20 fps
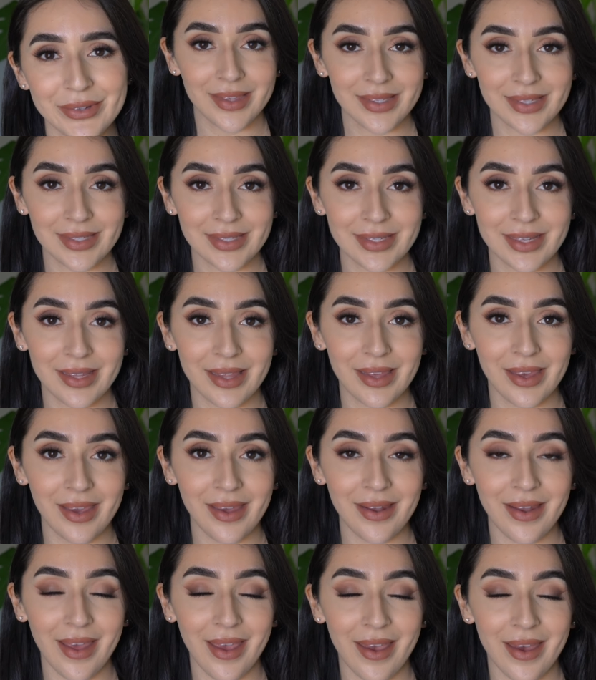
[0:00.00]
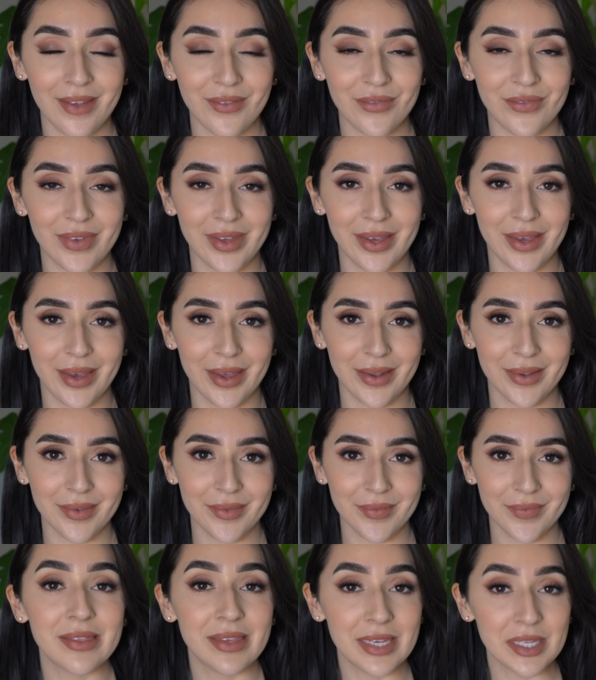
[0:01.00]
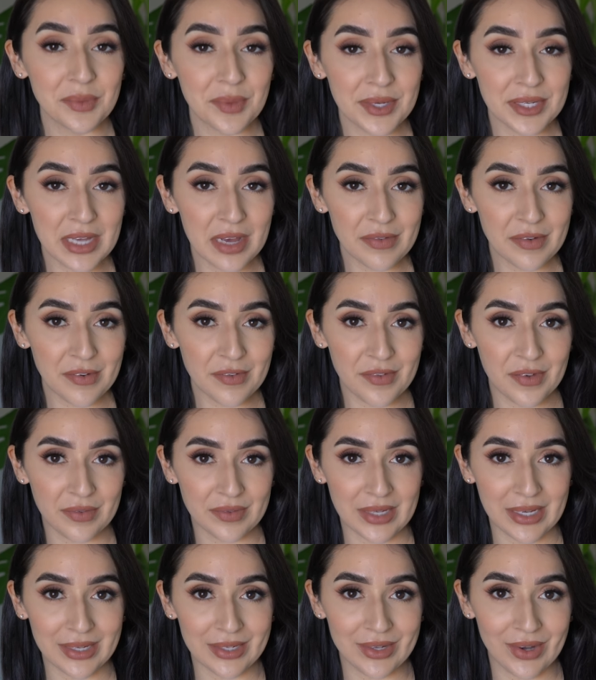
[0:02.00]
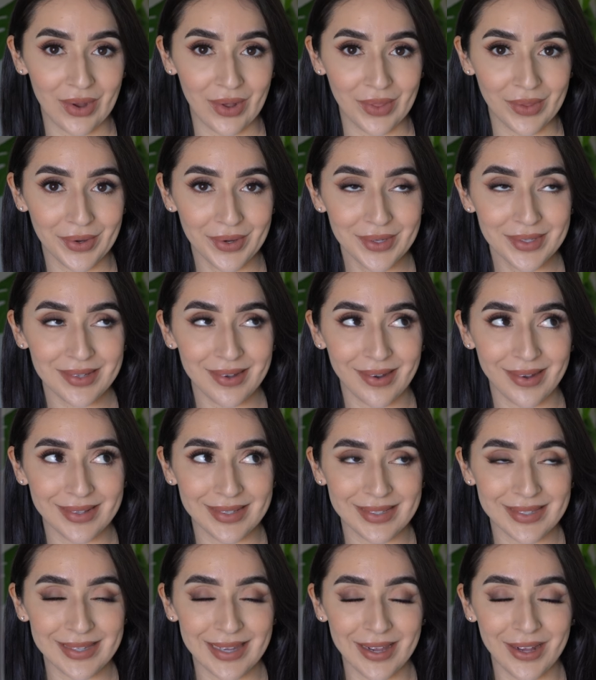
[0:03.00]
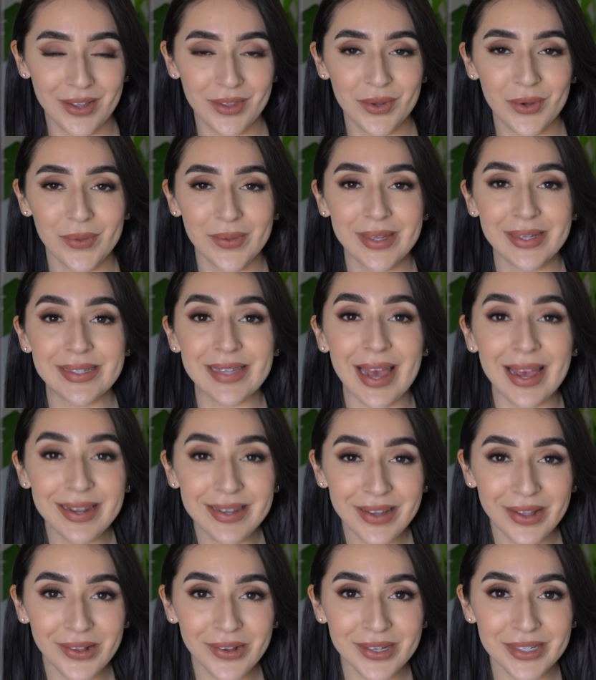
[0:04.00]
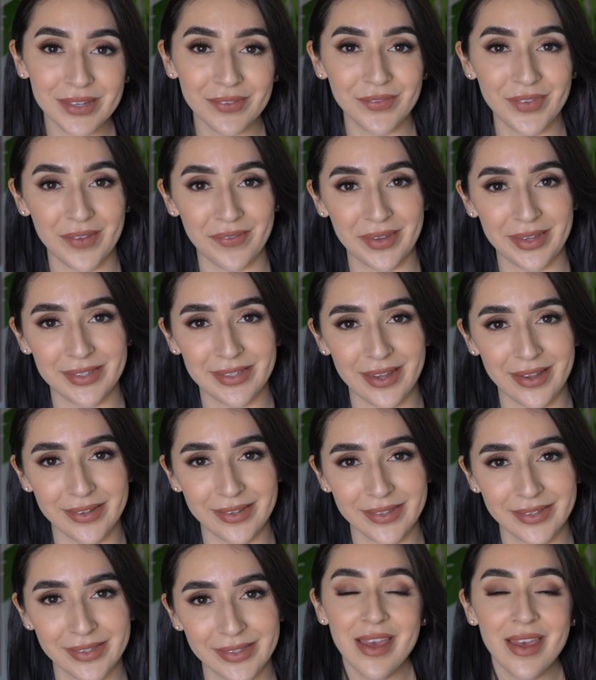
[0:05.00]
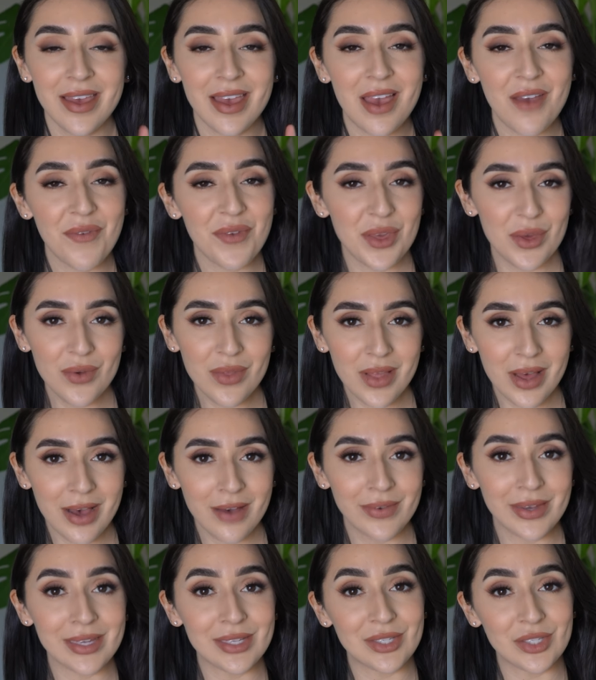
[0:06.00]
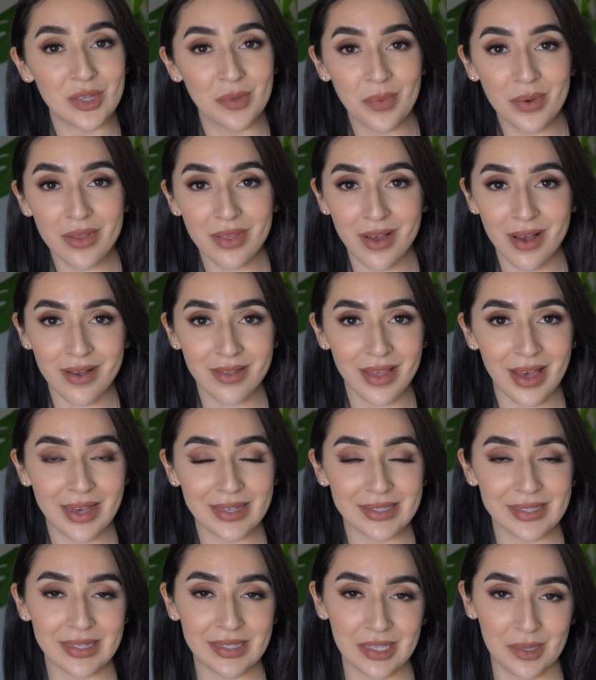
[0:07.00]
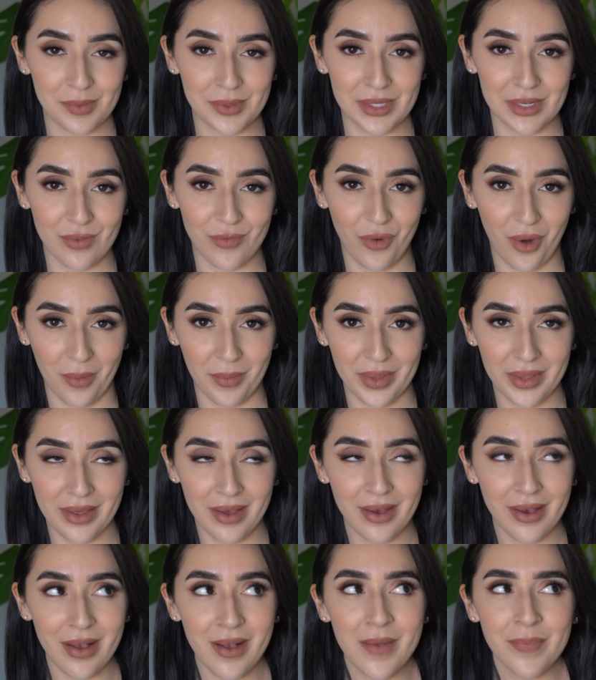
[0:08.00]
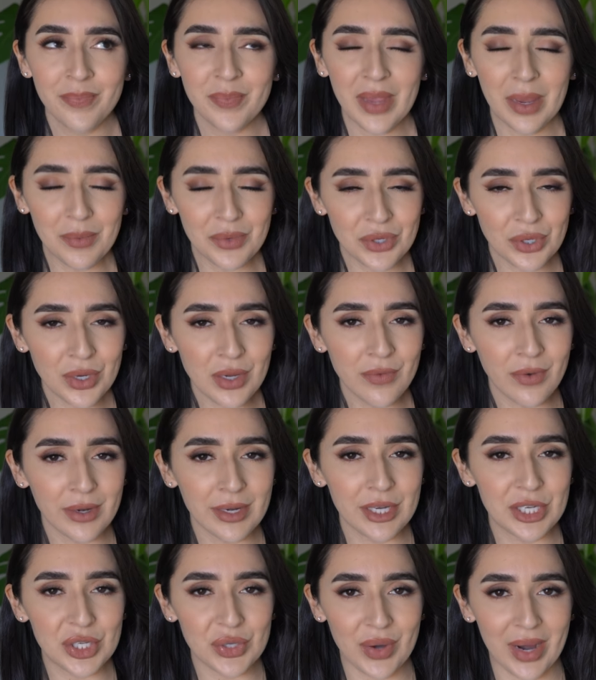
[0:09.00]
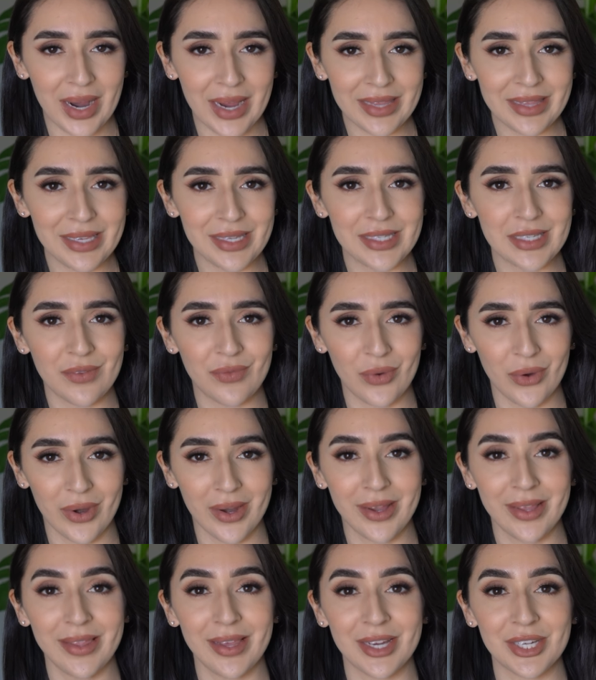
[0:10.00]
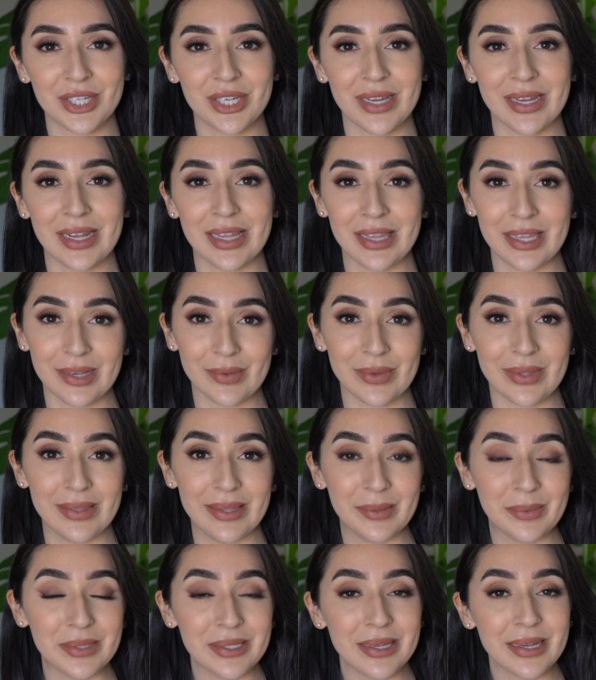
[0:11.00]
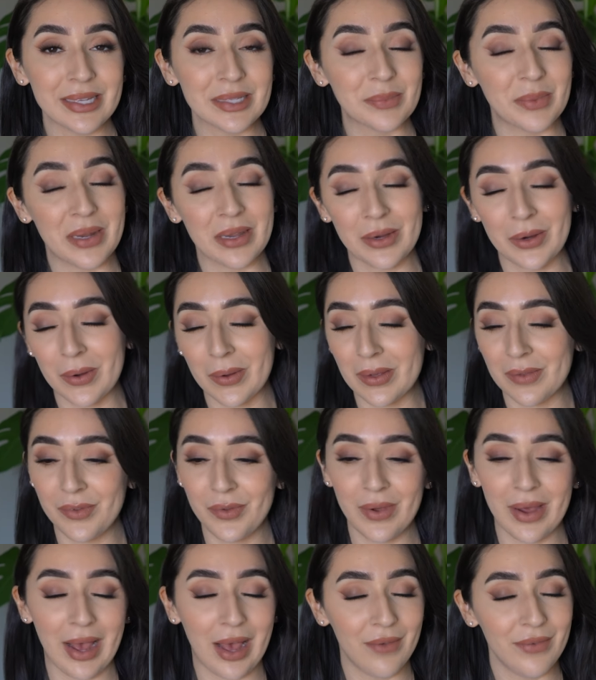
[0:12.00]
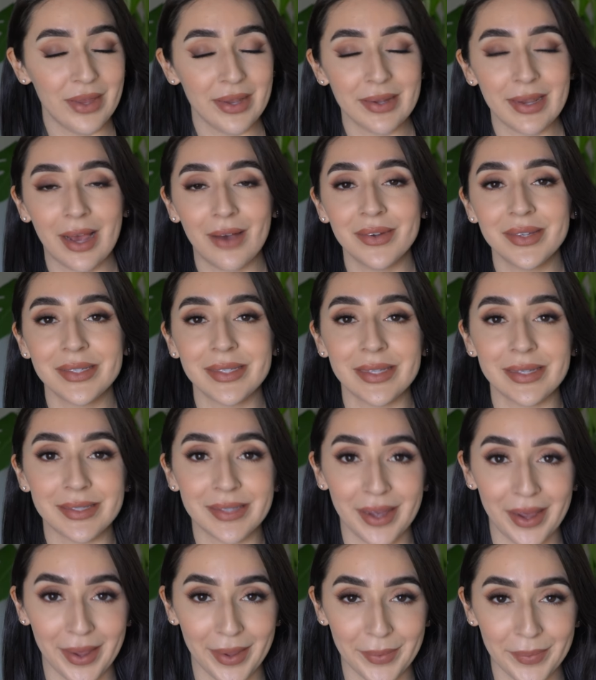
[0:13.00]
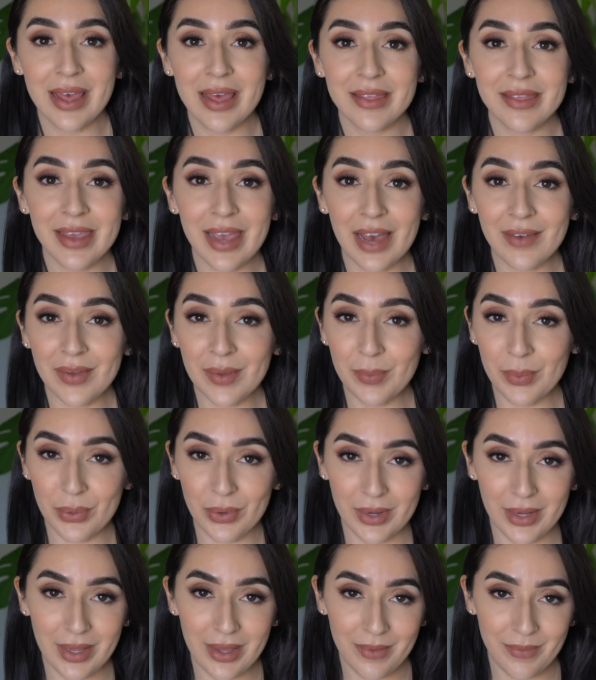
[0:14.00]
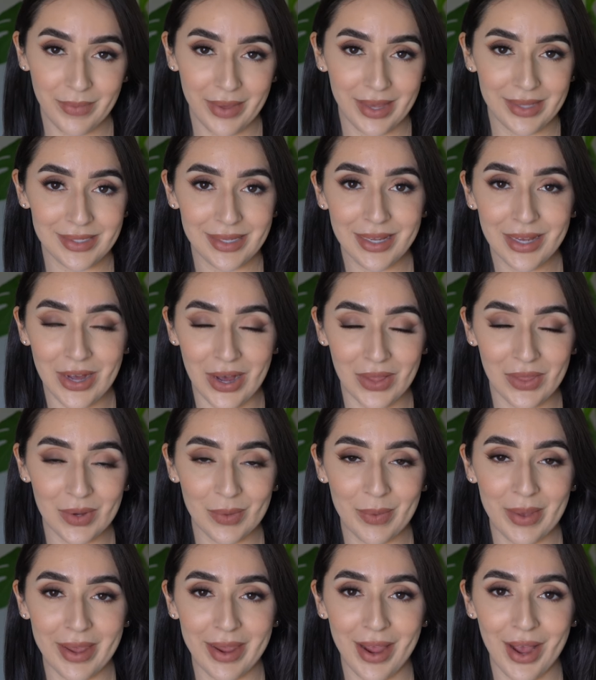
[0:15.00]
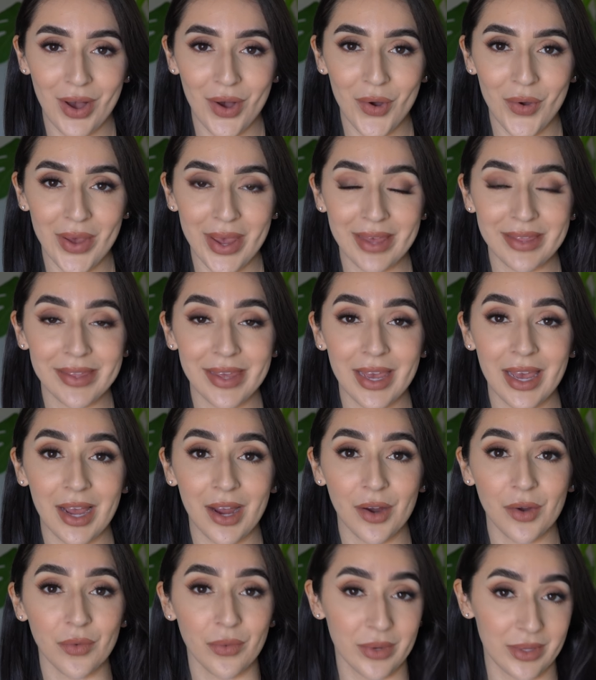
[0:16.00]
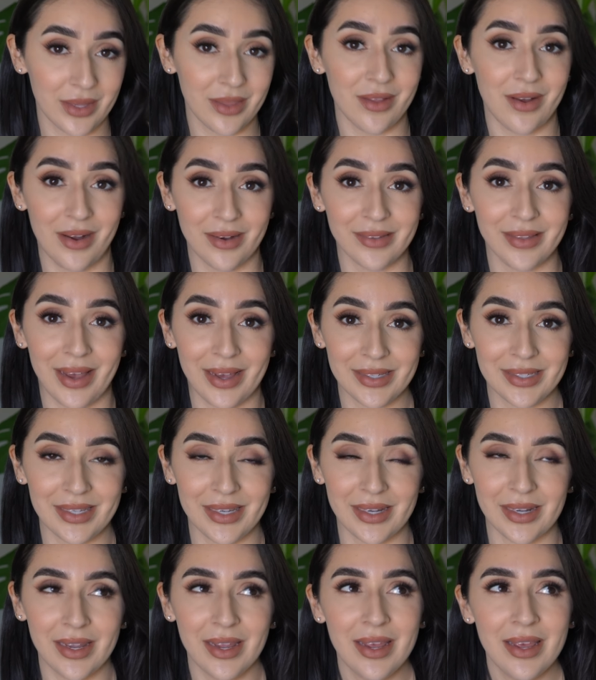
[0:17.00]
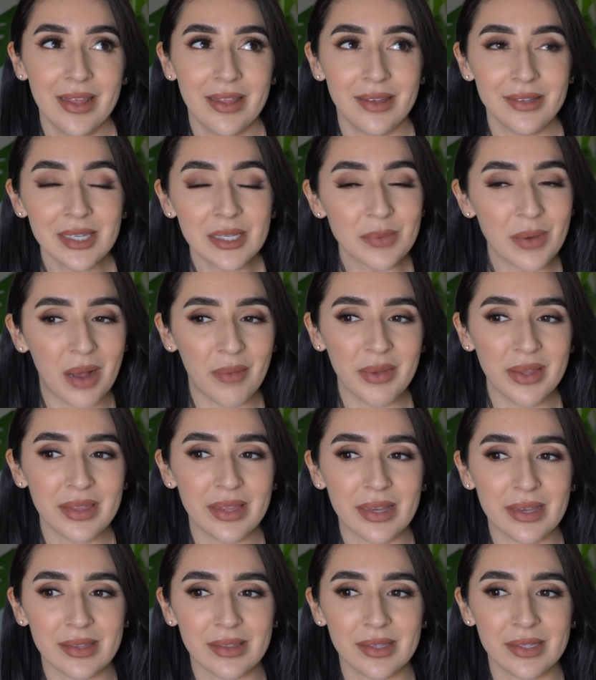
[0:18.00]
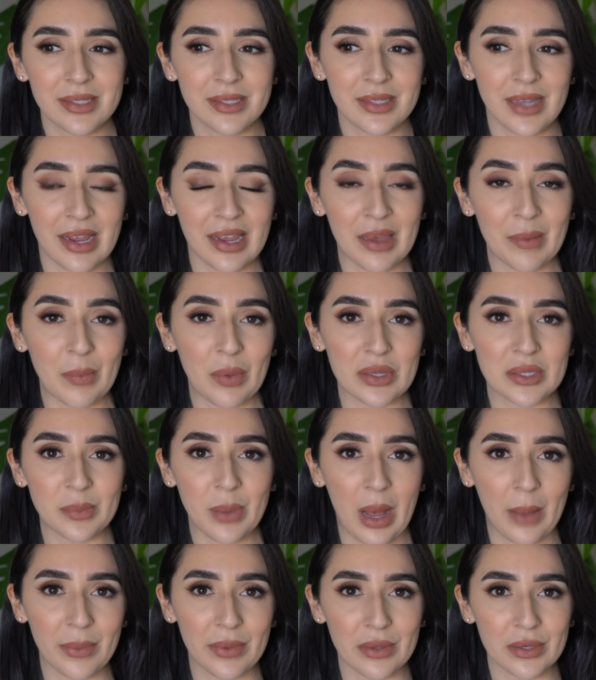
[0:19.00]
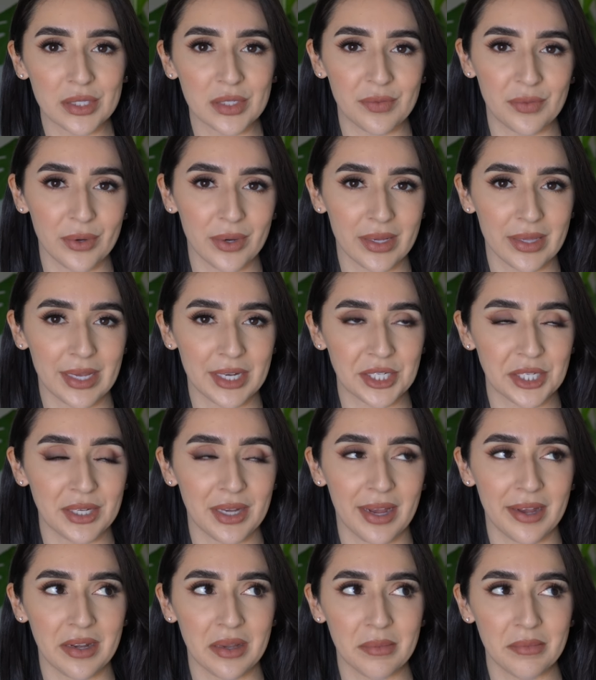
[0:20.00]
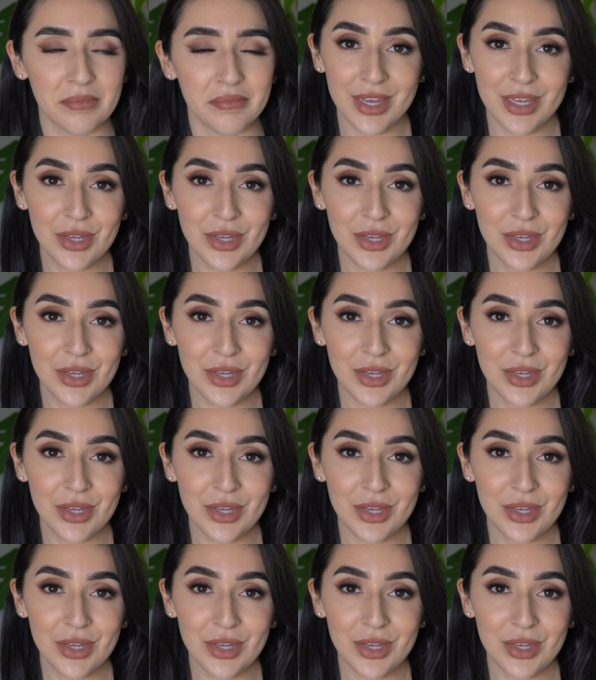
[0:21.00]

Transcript: This is clean and vegan. These retail for $15 on sale. They're only $10.50. If you love a super long lasting lipstick formula, I'm sure you've already tried these Sephora Collection liquid lipsticks, but girl, if you haven't, now is the time. They have a pretty amazing color payout and they are really long lasting. This is probably like the second most popular Sephora Collection item.